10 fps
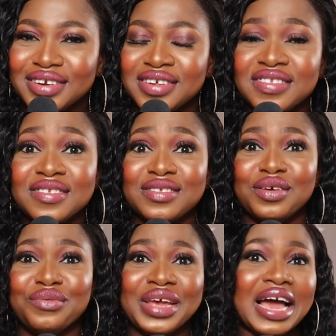This is
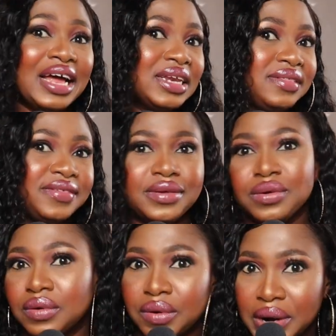the reality
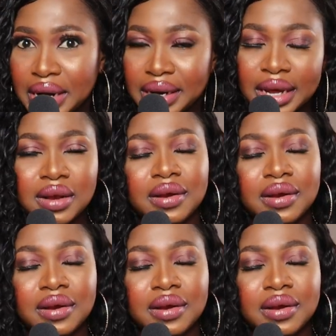on ground that